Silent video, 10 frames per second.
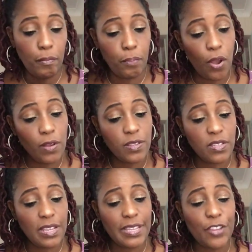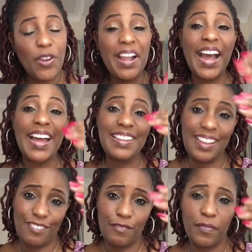Paul is saying that you are
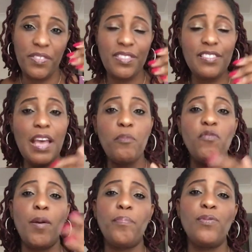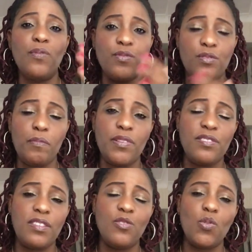carnal. It says, I'm of Apollos. Somebody
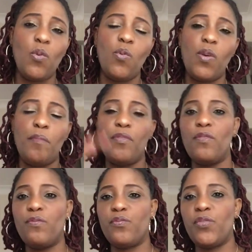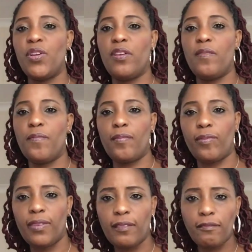says, oh, I'm of, um,
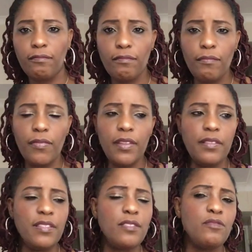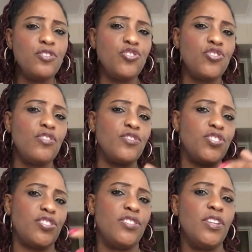this this
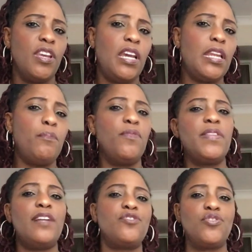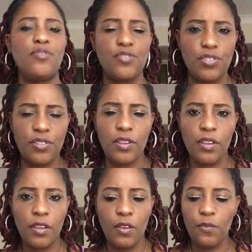church and i'm of that church
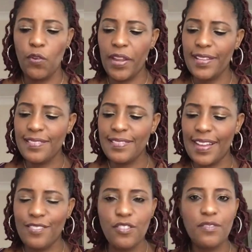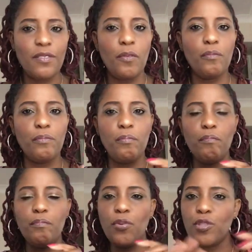forgetting that
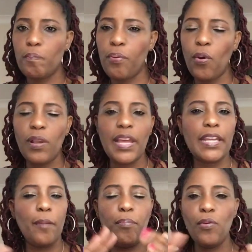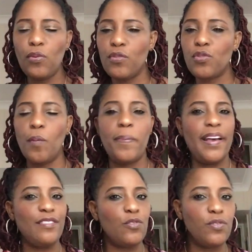both Paul and Apollos or
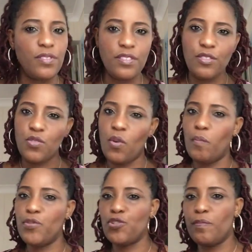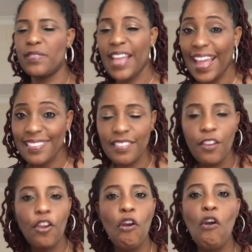pastor this or bishop that
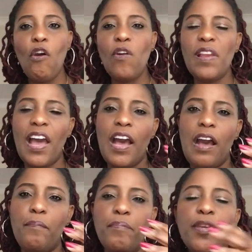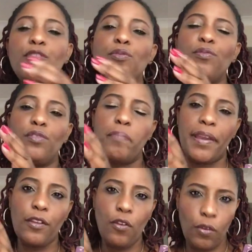all are being used
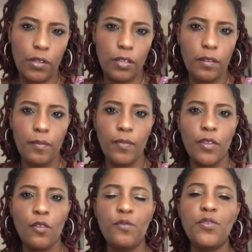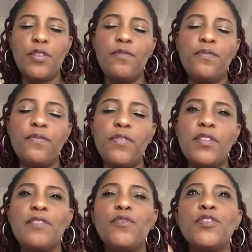by God for the
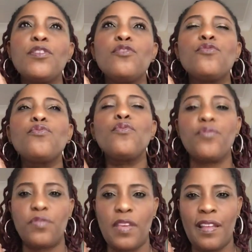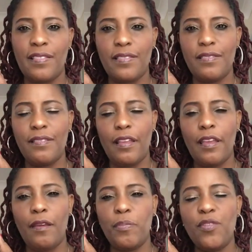for, for the growth and
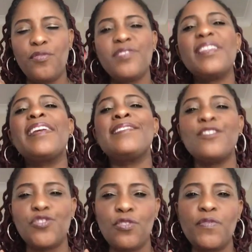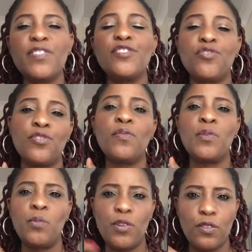um, the Christianization of the nations of
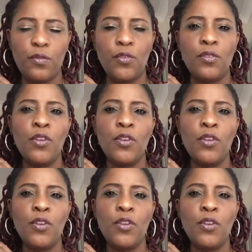the world for